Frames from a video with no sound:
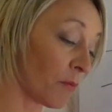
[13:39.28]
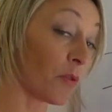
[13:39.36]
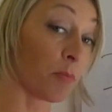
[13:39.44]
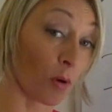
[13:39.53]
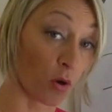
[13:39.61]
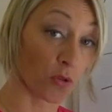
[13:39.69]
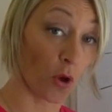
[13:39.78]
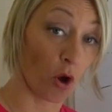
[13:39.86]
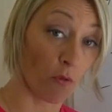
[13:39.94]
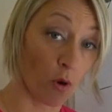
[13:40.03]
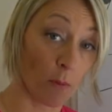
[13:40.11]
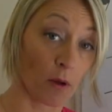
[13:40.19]
the blog that I
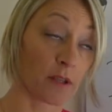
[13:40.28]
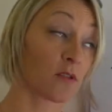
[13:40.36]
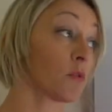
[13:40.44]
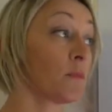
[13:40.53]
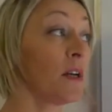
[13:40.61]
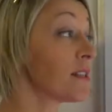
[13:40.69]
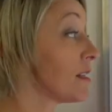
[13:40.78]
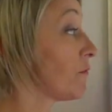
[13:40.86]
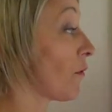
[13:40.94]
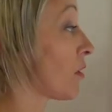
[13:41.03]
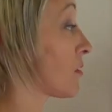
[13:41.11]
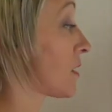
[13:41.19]
wrote about this, which basically
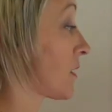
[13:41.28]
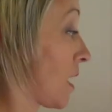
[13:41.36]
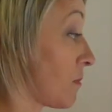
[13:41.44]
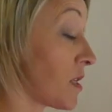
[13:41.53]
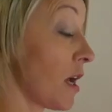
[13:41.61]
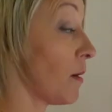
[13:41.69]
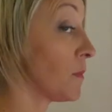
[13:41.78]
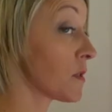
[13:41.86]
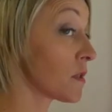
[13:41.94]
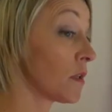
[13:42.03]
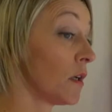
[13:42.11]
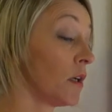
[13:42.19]
follows the same
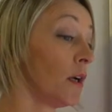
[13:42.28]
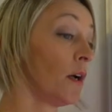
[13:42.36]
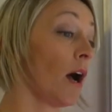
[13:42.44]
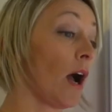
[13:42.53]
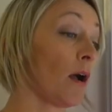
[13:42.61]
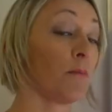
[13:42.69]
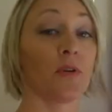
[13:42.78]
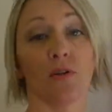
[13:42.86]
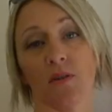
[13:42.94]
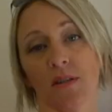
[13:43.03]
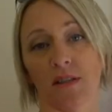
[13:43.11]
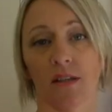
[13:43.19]
tips, but you
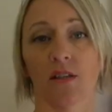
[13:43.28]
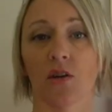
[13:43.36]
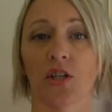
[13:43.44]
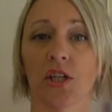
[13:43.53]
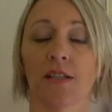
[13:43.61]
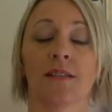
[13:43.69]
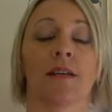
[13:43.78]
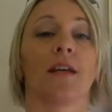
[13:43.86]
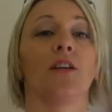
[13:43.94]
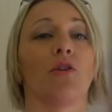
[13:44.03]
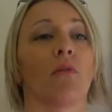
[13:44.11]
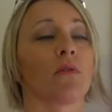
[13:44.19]
can sit and digest it
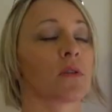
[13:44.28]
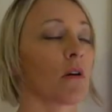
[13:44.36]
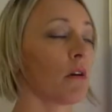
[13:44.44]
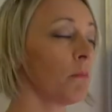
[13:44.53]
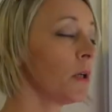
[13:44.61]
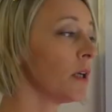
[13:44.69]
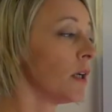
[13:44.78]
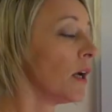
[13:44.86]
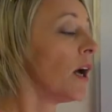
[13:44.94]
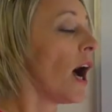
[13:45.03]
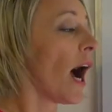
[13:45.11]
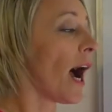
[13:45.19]
in your own time.
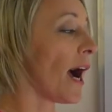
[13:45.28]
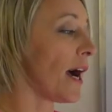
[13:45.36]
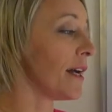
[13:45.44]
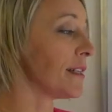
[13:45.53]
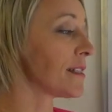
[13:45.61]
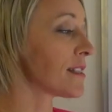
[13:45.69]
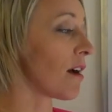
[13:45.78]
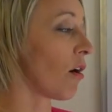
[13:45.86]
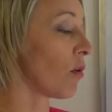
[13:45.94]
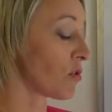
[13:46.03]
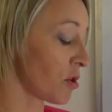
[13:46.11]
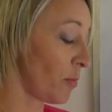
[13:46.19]
And
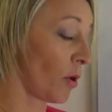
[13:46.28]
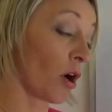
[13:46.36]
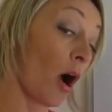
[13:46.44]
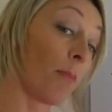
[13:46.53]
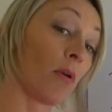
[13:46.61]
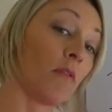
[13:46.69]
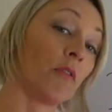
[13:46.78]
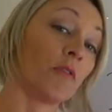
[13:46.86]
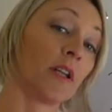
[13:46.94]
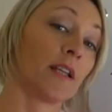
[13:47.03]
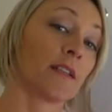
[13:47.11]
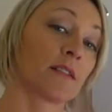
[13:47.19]
I'll also put a couple of other
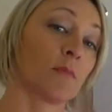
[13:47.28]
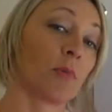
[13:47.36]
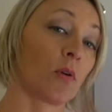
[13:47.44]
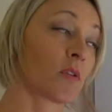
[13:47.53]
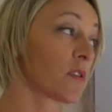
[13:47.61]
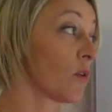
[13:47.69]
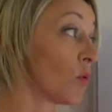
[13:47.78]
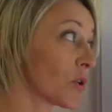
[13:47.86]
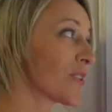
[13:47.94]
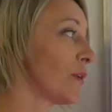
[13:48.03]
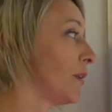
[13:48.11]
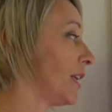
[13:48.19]
links to blogs that
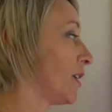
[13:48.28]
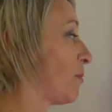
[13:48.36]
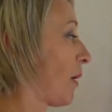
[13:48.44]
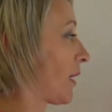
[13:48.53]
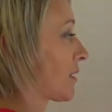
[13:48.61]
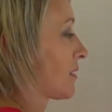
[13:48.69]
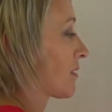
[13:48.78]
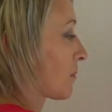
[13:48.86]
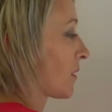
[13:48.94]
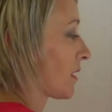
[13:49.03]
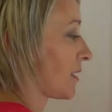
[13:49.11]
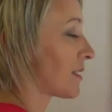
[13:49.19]
also link back to some
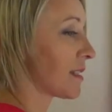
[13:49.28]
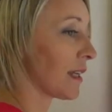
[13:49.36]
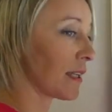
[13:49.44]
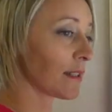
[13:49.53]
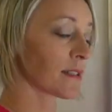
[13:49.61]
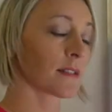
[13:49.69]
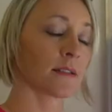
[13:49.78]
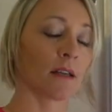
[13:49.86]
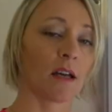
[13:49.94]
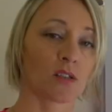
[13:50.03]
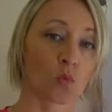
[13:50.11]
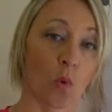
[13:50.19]
of these things
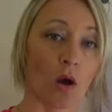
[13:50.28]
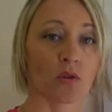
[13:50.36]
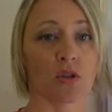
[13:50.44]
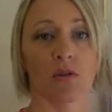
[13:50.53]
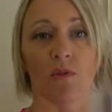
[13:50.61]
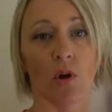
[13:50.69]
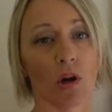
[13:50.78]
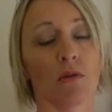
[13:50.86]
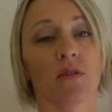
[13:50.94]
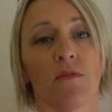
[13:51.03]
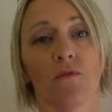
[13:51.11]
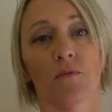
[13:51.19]
as well, so you've got
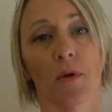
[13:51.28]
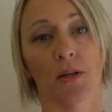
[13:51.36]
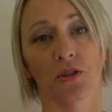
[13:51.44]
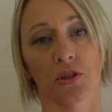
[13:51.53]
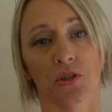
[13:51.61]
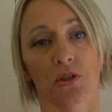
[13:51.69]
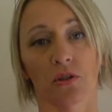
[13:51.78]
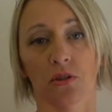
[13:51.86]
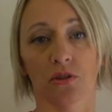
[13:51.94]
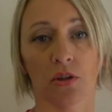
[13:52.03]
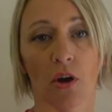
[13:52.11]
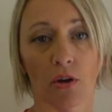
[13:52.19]
loads of information
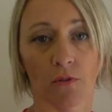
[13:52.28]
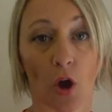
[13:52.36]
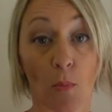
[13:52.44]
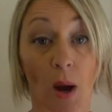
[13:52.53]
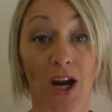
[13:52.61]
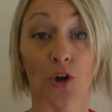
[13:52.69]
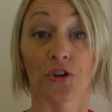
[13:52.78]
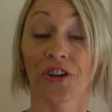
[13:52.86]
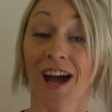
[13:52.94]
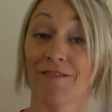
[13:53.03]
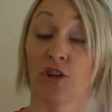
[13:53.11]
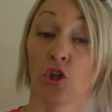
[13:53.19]
to kind of go back on and
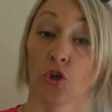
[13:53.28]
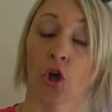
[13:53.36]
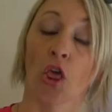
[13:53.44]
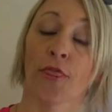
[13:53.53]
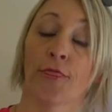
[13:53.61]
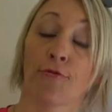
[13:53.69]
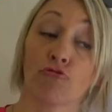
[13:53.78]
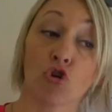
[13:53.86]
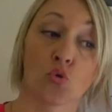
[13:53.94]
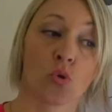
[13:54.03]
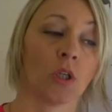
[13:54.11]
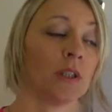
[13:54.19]
have a look through.